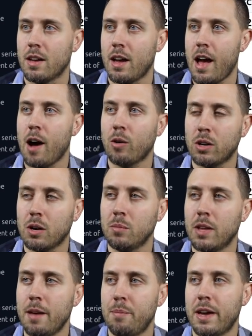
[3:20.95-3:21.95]
How come
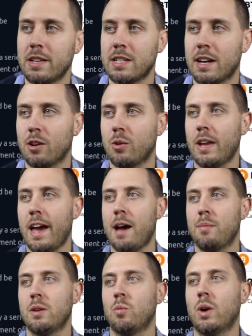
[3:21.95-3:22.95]
LitePay is not going to
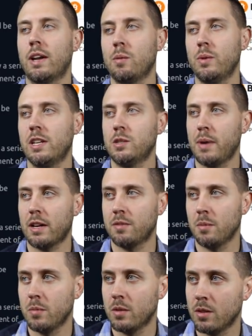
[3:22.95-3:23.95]
happen, and what can we expect
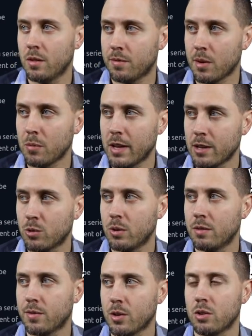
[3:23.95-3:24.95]
from
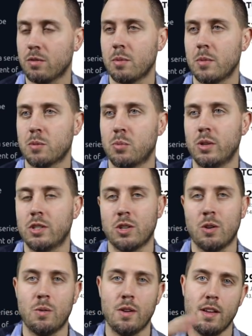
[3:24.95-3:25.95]
Litecoin further from this point?
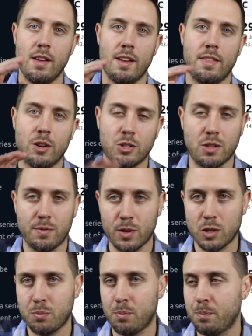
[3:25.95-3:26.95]
So there's the
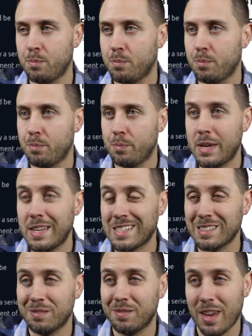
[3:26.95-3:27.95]
first
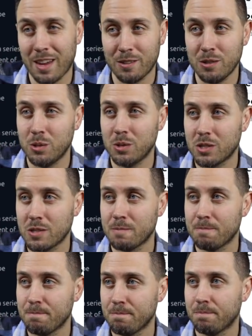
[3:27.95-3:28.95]
piece of fake news.
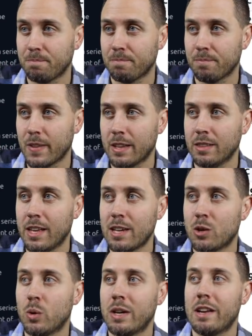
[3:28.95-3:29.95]

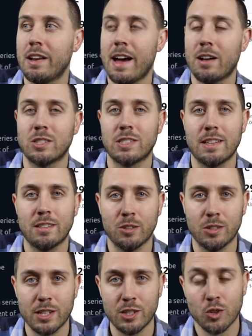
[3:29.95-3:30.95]
Litecoin announced that their
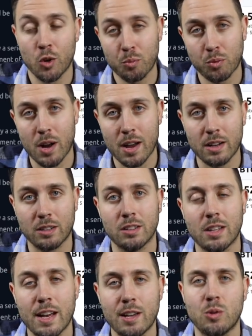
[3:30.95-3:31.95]
digital product,
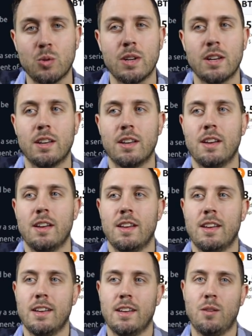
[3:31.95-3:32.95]
Litecoin.
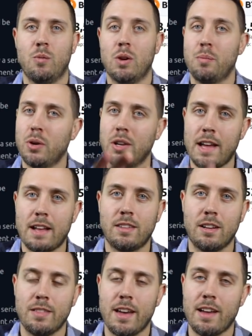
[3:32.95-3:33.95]
I want to put it out
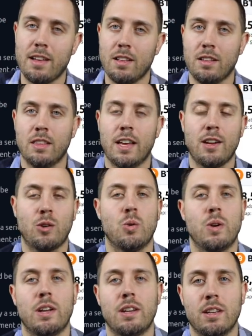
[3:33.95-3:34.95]
there that
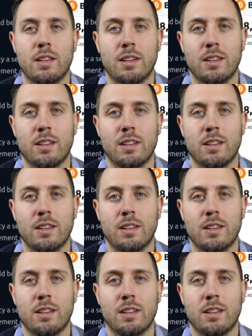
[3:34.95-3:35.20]
Litecoin